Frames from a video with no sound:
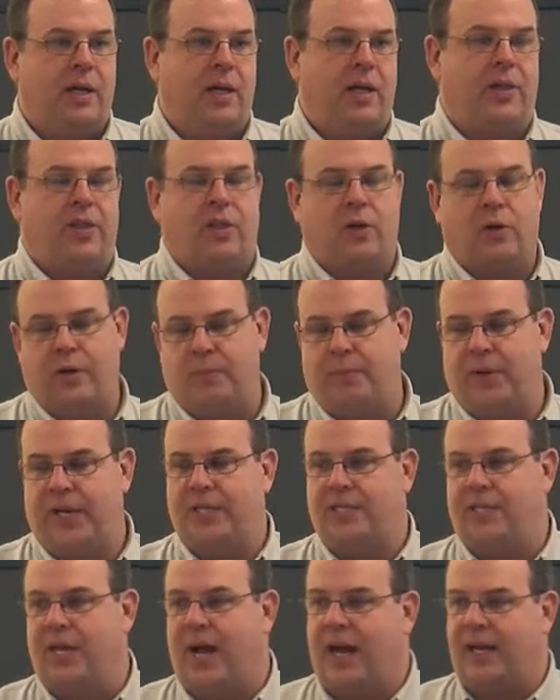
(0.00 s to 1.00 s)
A
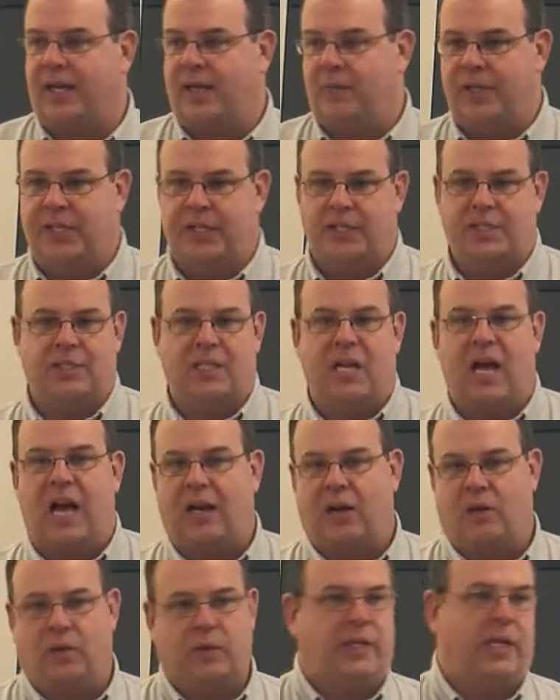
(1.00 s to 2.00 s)
30-page document is
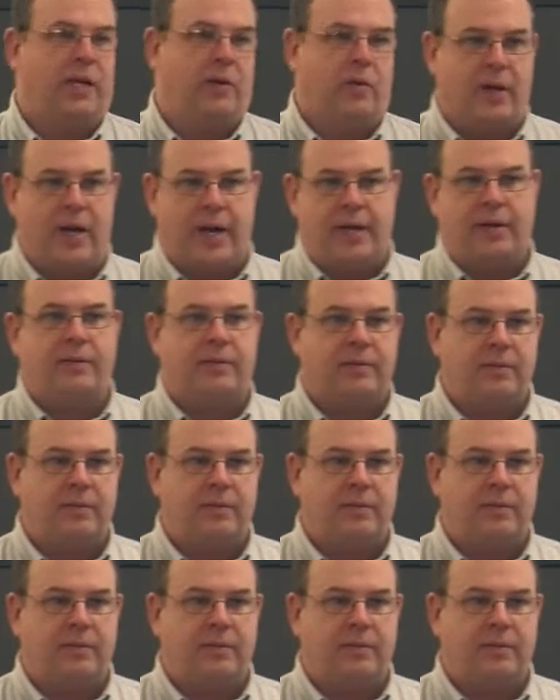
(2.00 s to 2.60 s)
not going to get read.